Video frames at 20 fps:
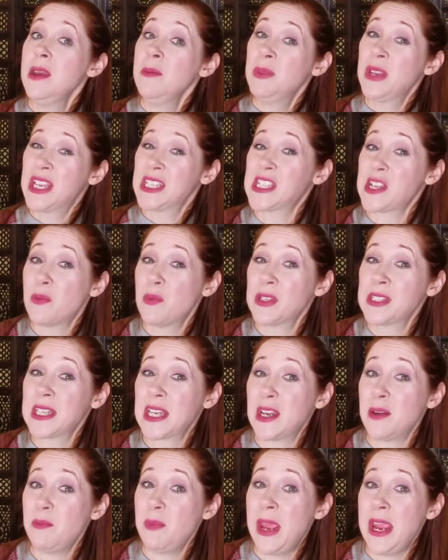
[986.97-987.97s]
because I wasn't
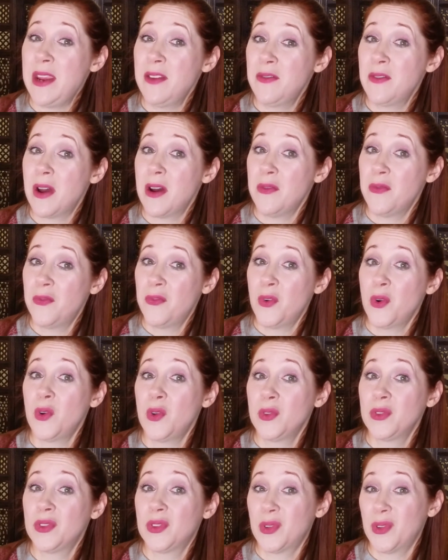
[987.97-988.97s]
going to pay a
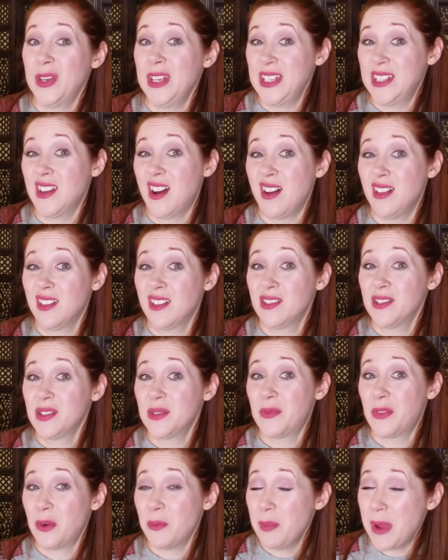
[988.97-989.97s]
full $30
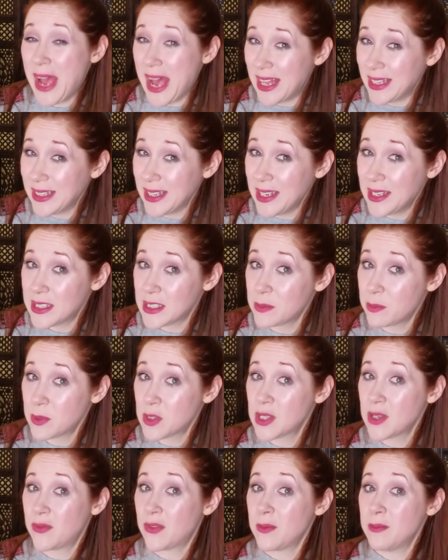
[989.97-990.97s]
for a palette,
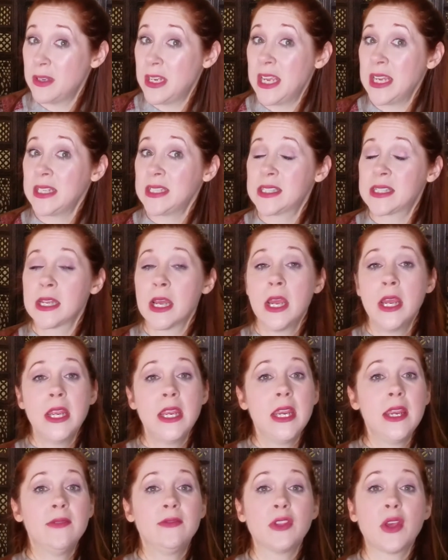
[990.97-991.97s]
especially from NYX,
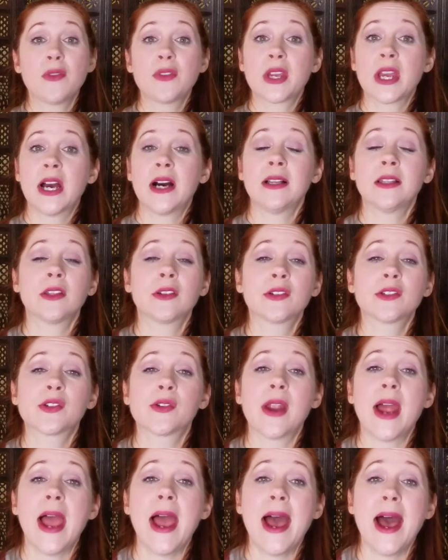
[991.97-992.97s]
even though the colors
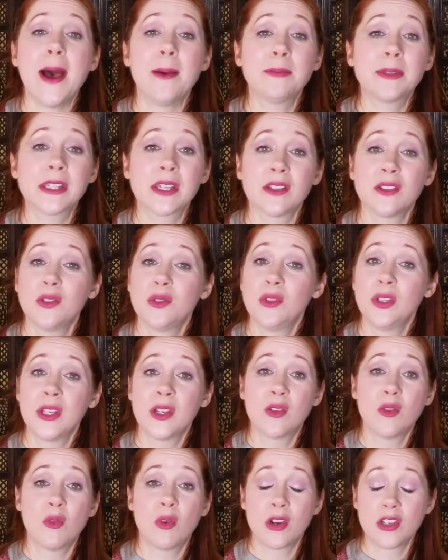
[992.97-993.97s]
are absolutely
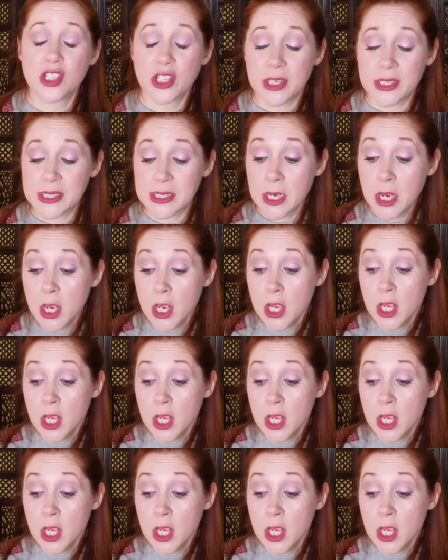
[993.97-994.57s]
gorgeous.